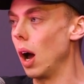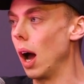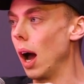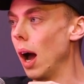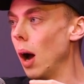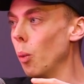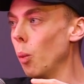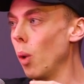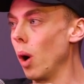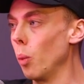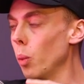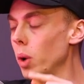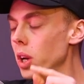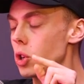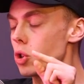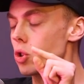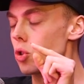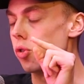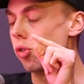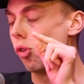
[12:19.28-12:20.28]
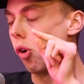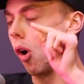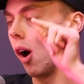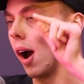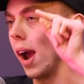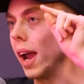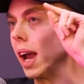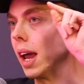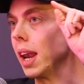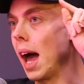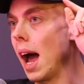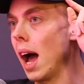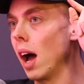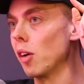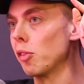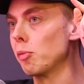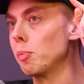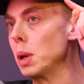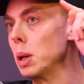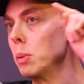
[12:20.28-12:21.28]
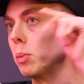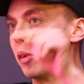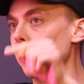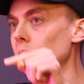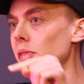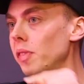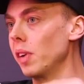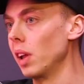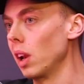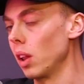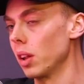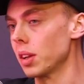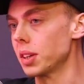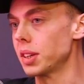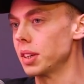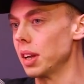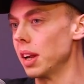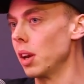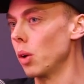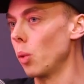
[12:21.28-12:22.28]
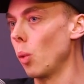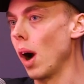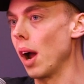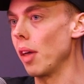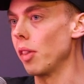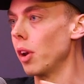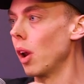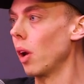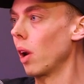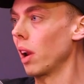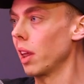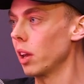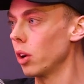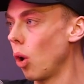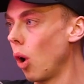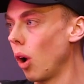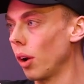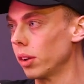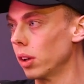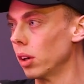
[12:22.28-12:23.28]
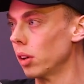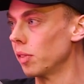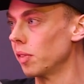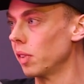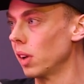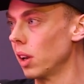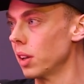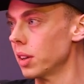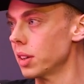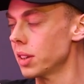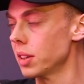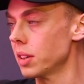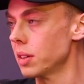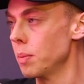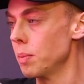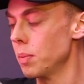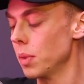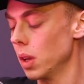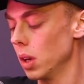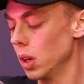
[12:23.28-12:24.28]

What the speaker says: And when we try and have people fill us in a way that only God can fill us.